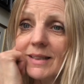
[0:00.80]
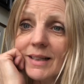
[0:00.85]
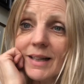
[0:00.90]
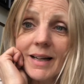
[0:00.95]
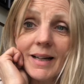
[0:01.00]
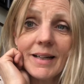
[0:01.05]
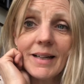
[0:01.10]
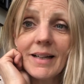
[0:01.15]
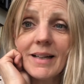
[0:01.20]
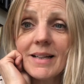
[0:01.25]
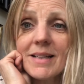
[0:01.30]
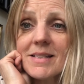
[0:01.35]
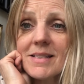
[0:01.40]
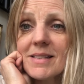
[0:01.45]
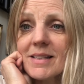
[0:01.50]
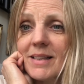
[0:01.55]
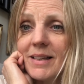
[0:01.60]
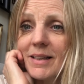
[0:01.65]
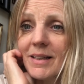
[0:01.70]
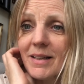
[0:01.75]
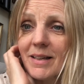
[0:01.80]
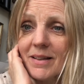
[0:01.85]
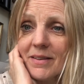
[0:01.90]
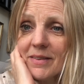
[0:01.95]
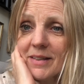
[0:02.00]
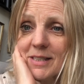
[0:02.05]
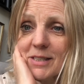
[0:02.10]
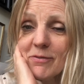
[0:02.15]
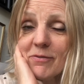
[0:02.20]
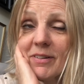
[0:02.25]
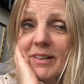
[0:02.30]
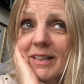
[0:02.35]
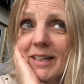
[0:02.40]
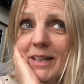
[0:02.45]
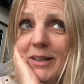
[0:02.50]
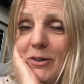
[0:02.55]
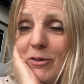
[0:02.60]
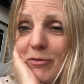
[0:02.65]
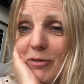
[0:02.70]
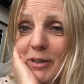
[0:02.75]
Hi guys, uh, this
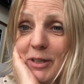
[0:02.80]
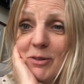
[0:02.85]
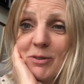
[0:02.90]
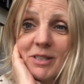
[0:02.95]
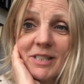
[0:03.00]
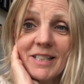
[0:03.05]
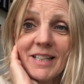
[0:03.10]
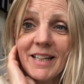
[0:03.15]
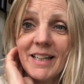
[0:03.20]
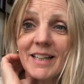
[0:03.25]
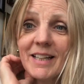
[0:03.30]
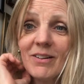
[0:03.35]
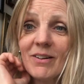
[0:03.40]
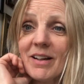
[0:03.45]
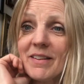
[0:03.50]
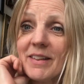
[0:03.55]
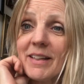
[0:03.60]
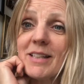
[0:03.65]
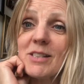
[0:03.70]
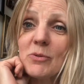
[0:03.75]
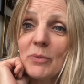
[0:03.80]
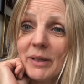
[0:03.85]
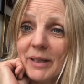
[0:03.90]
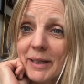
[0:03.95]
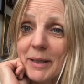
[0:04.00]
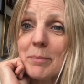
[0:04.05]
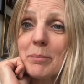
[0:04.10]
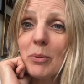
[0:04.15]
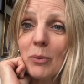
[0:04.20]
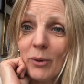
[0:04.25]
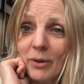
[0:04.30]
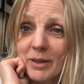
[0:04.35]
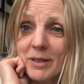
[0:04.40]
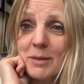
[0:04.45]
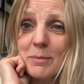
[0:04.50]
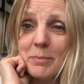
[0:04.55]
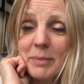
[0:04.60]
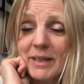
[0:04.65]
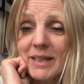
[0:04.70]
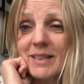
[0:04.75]
video for you today here I think is really
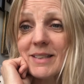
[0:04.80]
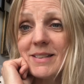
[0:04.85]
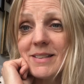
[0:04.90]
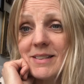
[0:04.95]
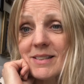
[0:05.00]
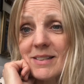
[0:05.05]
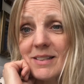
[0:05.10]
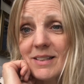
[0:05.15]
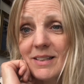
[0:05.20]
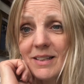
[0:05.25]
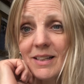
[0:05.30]
important because